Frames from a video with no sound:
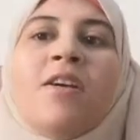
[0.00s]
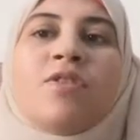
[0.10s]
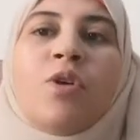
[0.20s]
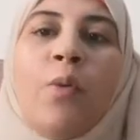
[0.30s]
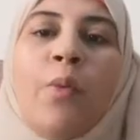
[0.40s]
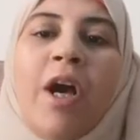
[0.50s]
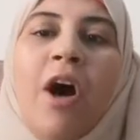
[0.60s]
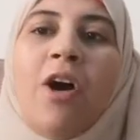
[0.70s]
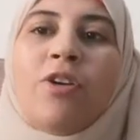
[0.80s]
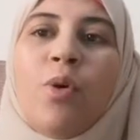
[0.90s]
So we
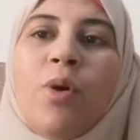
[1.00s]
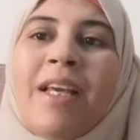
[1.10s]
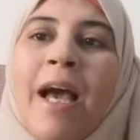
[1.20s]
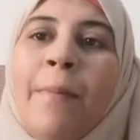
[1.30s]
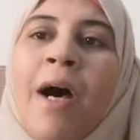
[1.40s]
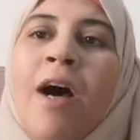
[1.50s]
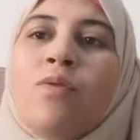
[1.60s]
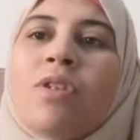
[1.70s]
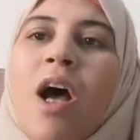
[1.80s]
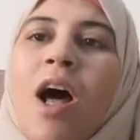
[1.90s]
are talking
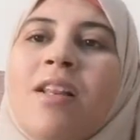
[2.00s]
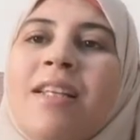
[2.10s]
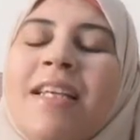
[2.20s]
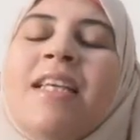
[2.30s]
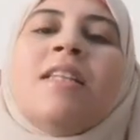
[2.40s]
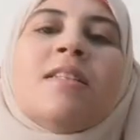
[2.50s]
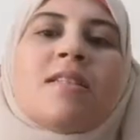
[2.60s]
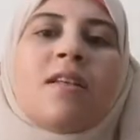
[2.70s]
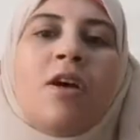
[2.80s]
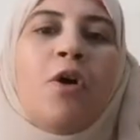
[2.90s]
about
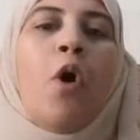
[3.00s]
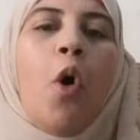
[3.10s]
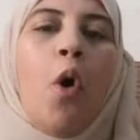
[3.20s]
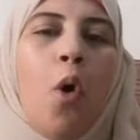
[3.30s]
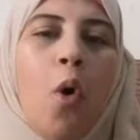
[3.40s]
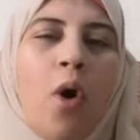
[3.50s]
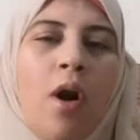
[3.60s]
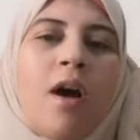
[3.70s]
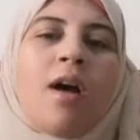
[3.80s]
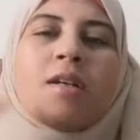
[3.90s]
alkenes
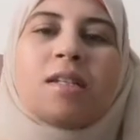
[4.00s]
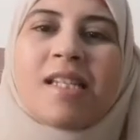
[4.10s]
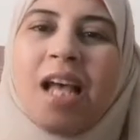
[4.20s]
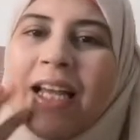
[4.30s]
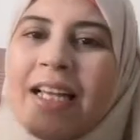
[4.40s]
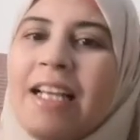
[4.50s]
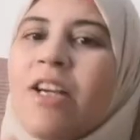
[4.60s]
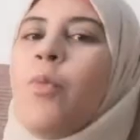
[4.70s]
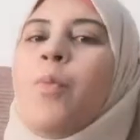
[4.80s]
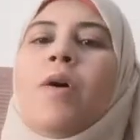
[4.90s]
or cyclic
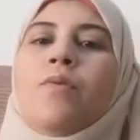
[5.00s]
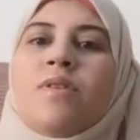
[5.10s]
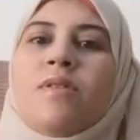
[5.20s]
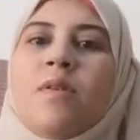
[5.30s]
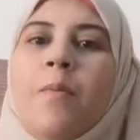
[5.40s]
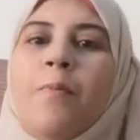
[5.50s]
compounds,